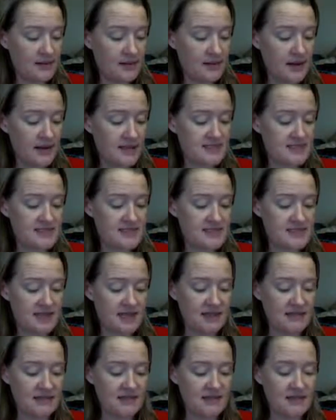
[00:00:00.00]

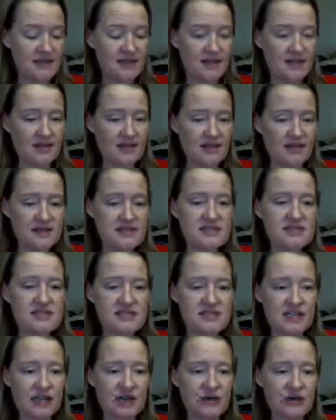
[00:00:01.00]
it this
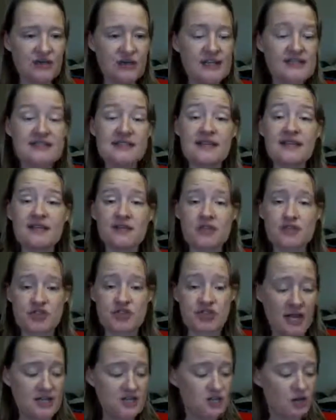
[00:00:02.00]
stone is an
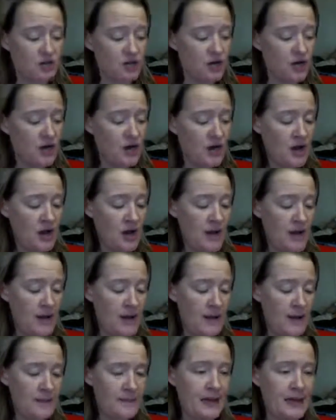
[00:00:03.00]
energizer,
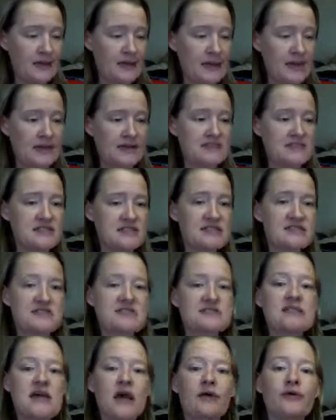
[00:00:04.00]
and it's a
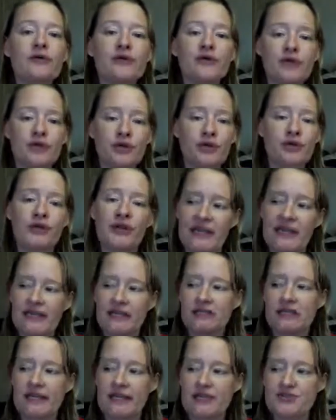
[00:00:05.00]
cellular
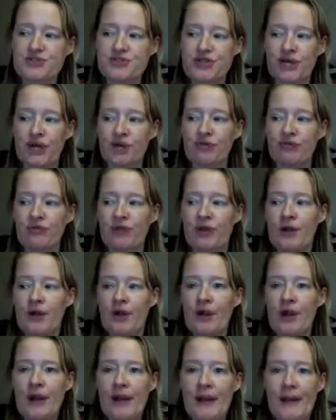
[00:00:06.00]
healing stone.
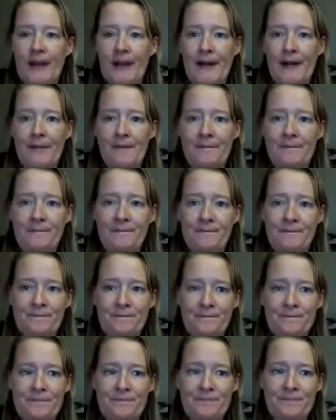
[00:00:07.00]
Um,
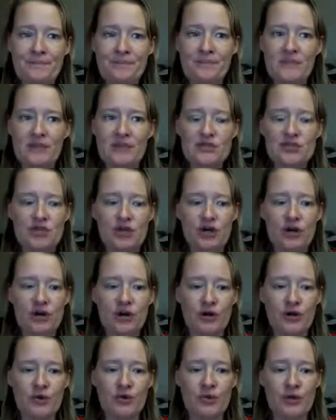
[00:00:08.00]

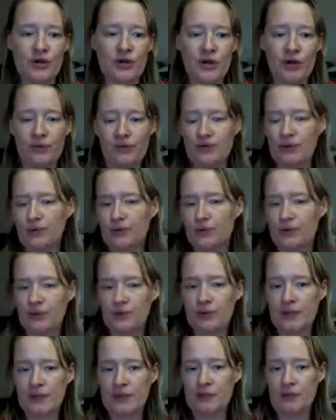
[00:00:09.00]
so
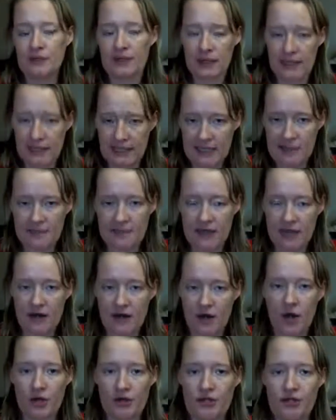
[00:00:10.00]
you can keep that
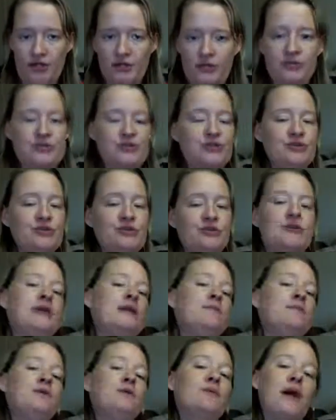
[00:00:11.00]
on you to
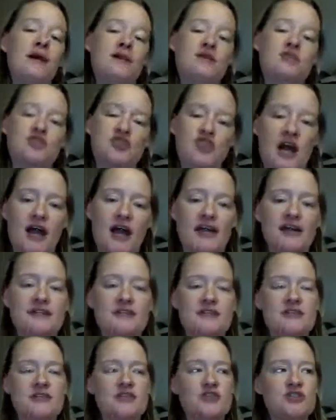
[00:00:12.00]
keep you
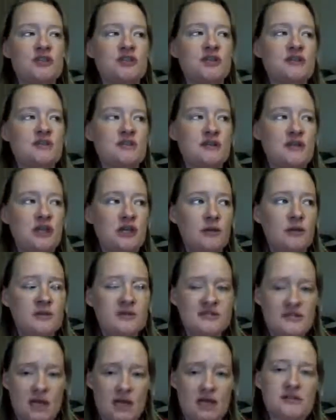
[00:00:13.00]
energized and to keep the
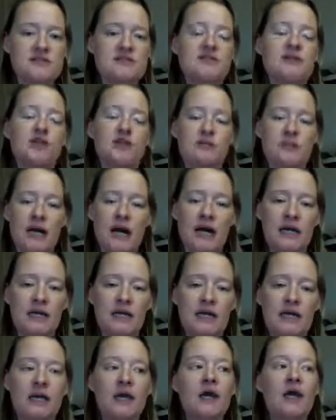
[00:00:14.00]
cells in your
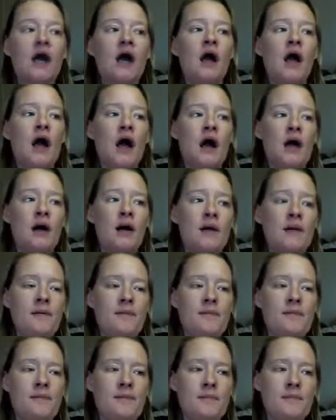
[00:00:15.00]
body
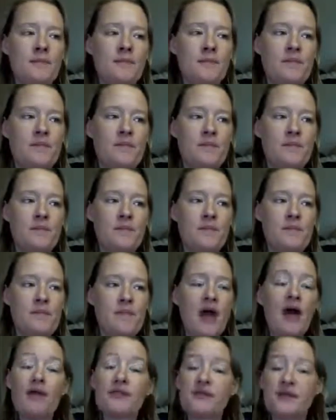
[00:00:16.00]
um,
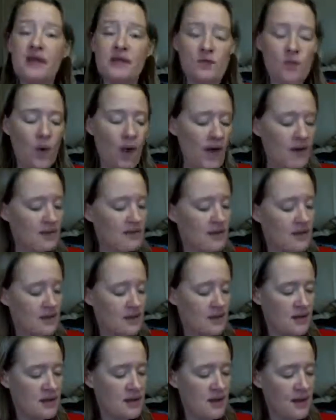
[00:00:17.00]
healthy and well.
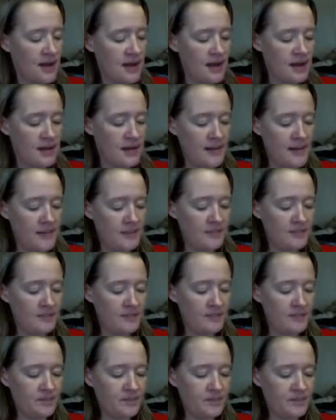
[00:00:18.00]
Um,
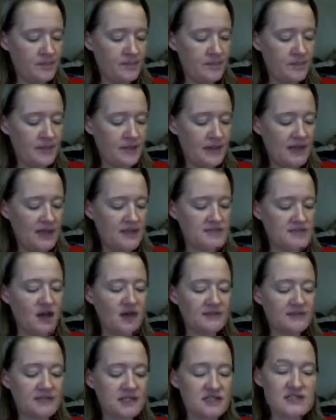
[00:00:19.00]
it's
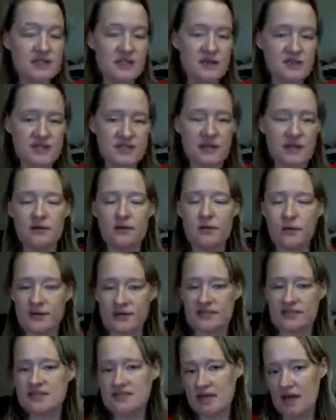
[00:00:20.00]
often associated
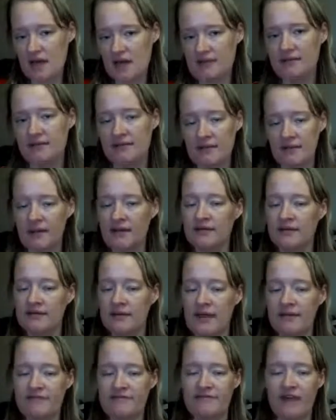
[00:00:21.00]
with the sun and
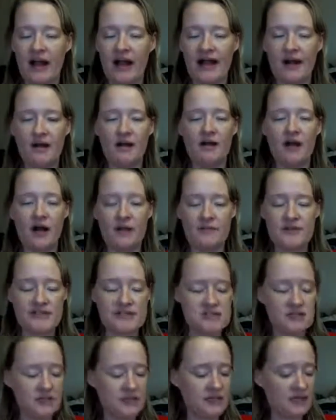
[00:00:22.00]
fire,
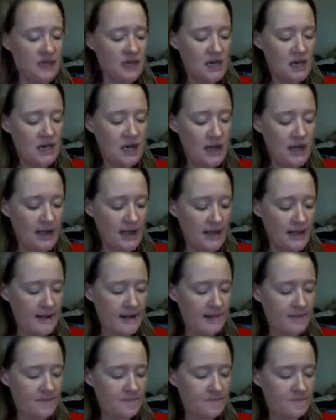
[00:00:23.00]
obviously.
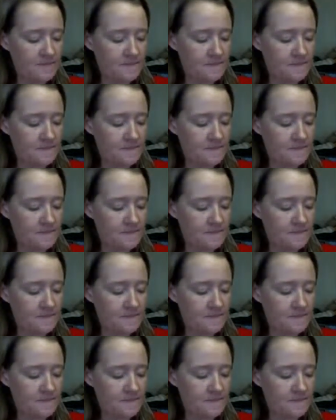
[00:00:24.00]
Um,